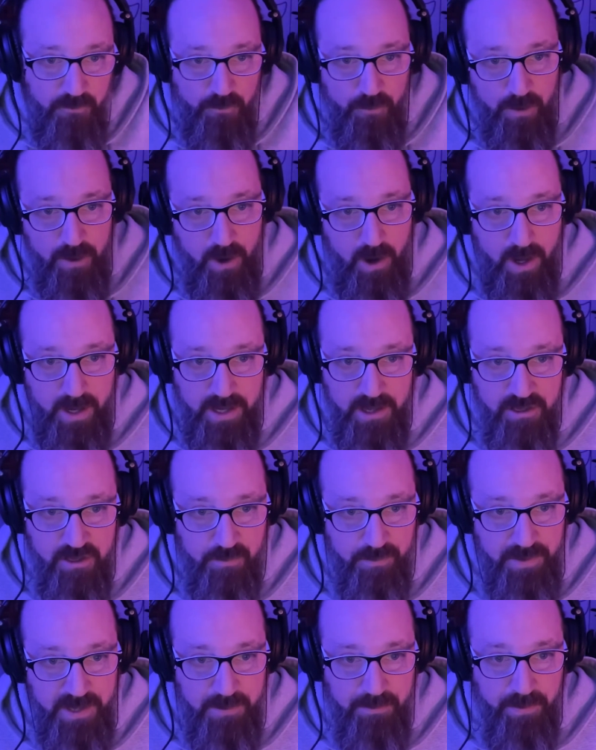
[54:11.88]
for an audience
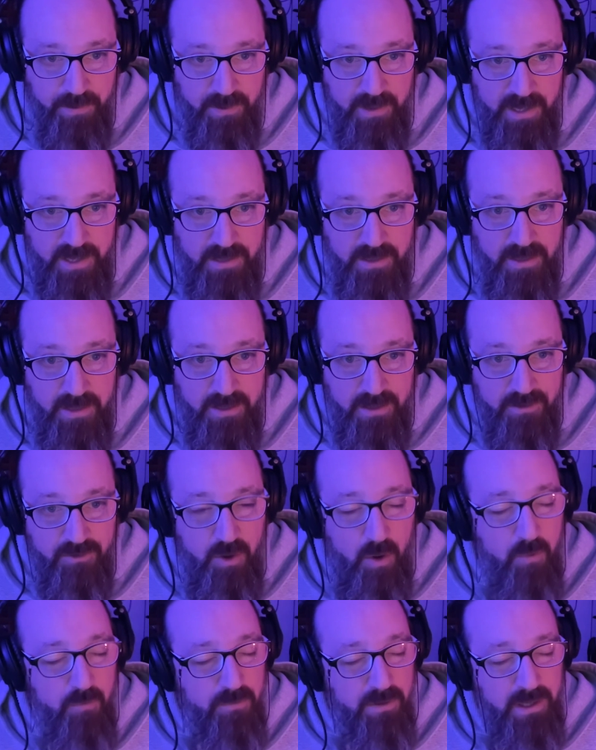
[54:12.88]
of people that
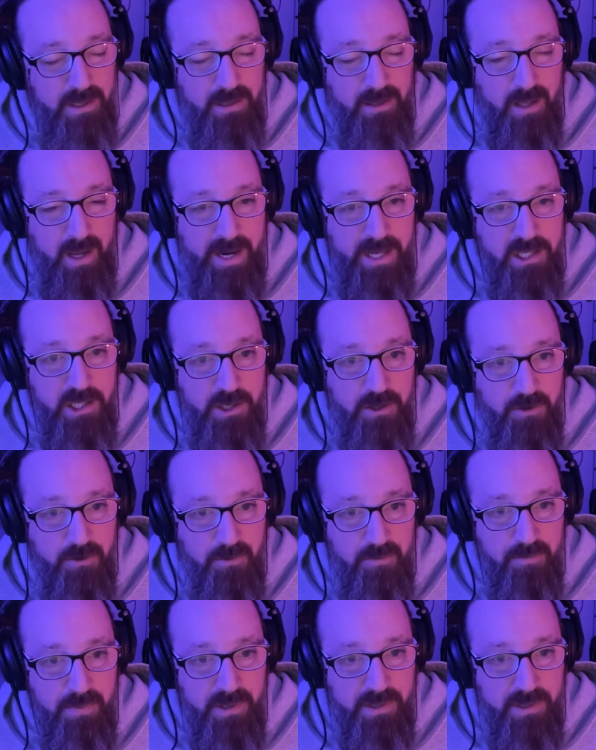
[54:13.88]
don't really like you,